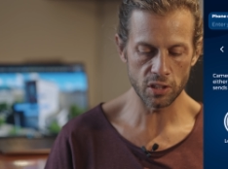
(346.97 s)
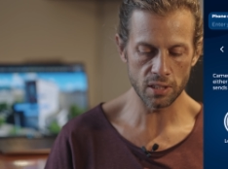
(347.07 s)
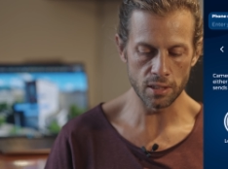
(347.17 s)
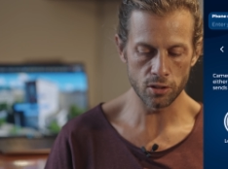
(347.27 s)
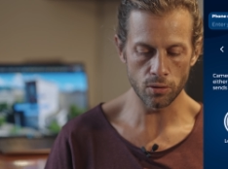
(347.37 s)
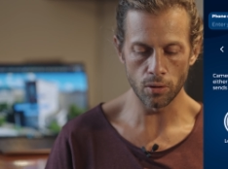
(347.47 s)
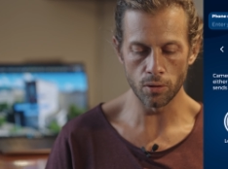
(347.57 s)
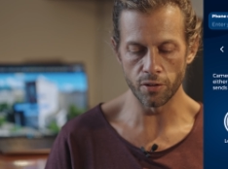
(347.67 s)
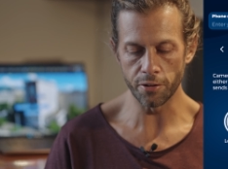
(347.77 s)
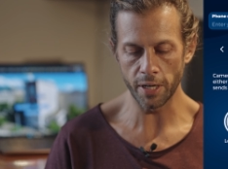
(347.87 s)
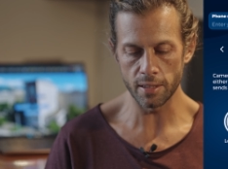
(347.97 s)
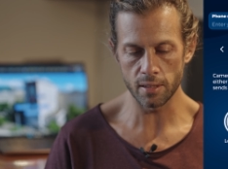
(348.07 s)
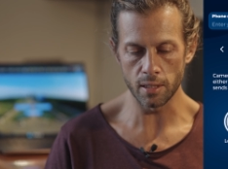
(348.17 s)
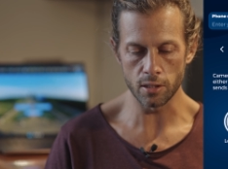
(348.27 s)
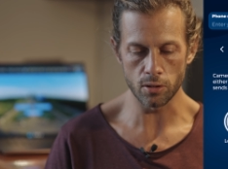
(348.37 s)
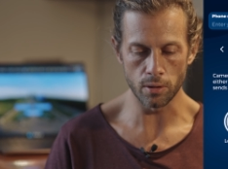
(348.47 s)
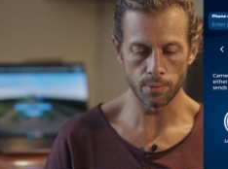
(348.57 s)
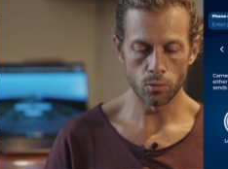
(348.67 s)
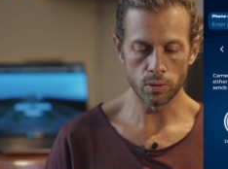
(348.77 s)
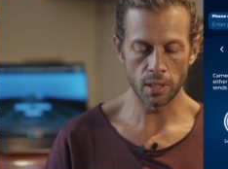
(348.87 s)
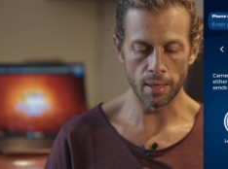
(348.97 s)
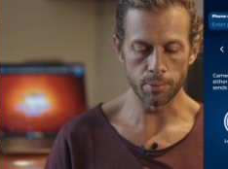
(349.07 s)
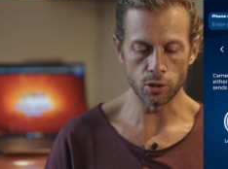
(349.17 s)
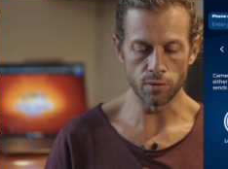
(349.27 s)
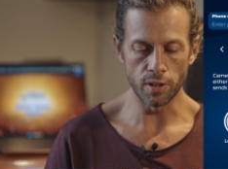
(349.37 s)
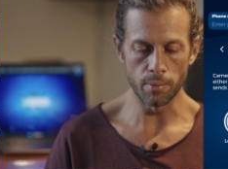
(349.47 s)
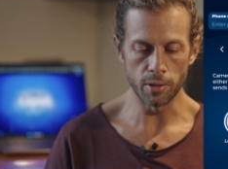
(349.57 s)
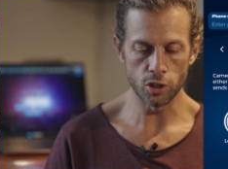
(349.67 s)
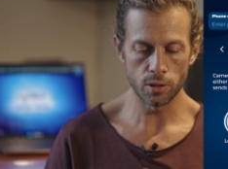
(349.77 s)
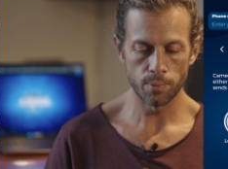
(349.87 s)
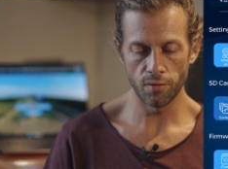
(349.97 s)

sensor or the right sensor to capture the image.